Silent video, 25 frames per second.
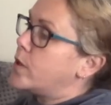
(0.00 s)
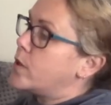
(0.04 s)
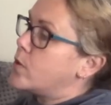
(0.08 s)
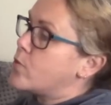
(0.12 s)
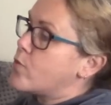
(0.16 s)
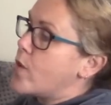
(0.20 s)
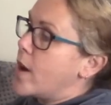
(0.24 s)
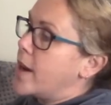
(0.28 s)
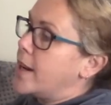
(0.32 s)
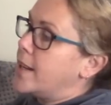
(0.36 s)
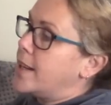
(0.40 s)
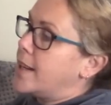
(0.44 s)
the
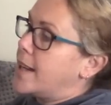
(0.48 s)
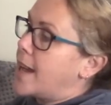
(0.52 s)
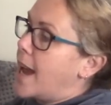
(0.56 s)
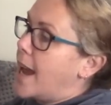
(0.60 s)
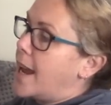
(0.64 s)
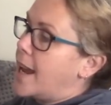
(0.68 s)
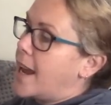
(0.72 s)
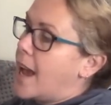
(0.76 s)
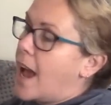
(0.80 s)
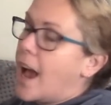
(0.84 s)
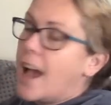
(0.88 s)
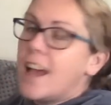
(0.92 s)

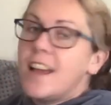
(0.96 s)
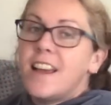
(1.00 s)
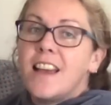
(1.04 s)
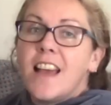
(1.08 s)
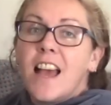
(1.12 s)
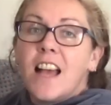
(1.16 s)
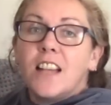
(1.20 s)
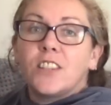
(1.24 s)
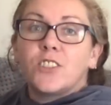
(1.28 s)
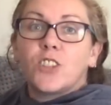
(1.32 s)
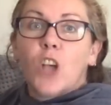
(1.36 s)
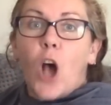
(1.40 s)
radiator
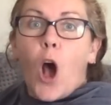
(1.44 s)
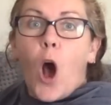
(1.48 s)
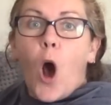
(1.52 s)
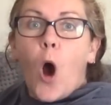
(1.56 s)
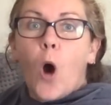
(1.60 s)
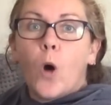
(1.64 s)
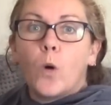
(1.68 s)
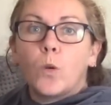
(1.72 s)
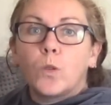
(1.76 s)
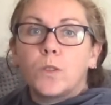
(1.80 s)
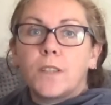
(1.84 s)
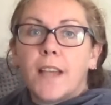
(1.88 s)
to
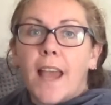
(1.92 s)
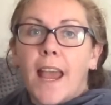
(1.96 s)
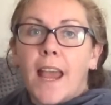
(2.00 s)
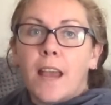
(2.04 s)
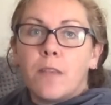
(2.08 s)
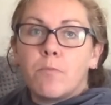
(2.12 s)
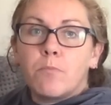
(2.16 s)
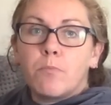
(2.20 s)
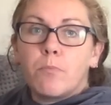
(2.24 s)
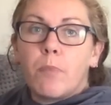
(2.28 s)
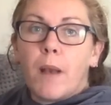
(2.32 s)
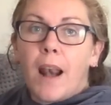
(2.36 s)
hold it
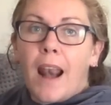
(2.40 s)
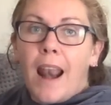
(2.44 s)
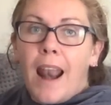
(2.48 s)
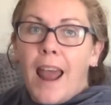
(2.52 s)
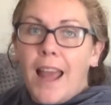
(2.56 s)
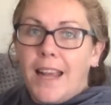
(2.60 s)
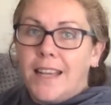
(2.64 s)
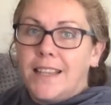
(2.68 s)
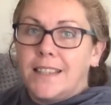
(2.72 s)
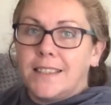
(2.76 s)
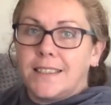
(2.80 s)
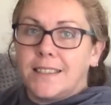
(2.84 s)
in
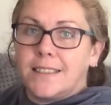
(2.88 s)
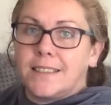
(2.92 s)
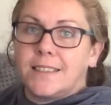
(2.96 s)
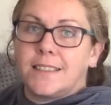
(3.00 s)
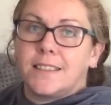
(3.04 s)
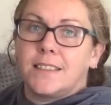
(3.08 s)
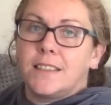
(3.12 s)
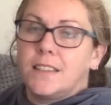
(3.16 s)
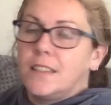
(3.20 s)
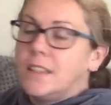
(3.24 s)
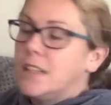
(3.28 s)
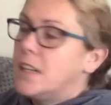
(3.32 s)

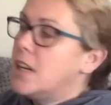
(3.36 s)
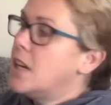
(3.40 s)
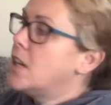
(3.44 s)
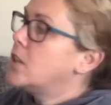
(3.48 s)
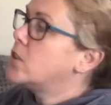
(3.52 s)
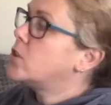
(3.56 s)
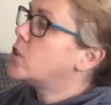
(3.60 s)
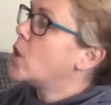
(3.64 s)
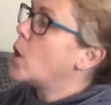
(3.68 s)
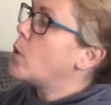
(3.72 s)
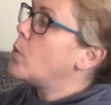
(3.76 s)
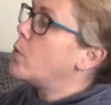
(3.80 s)
place.
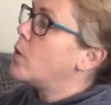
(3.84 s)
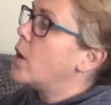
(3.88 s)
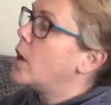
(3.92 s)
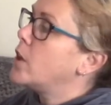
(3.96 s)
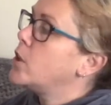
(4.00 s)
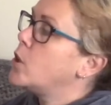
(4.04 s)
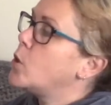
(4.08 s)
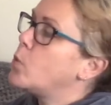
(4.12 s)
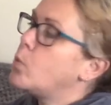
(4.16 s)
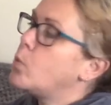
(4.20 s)
So you